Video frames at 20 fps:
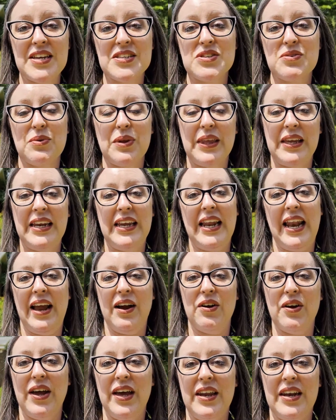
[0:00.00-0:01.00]
is a really neat
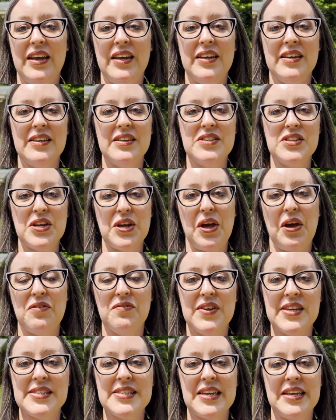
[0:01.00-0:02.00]
area to go
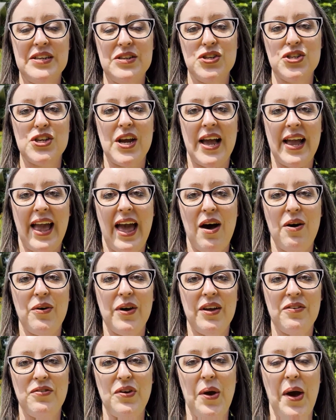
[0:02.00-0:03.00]
visit and check out
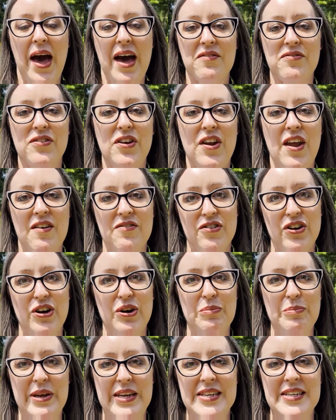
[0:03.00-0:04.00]
if you have
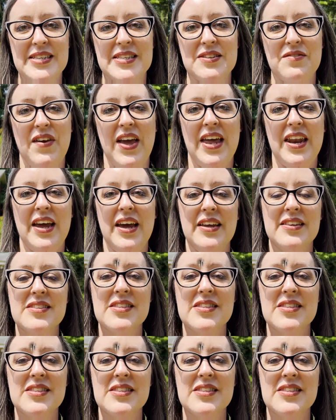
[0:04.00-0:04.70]
never been to Savannah. It's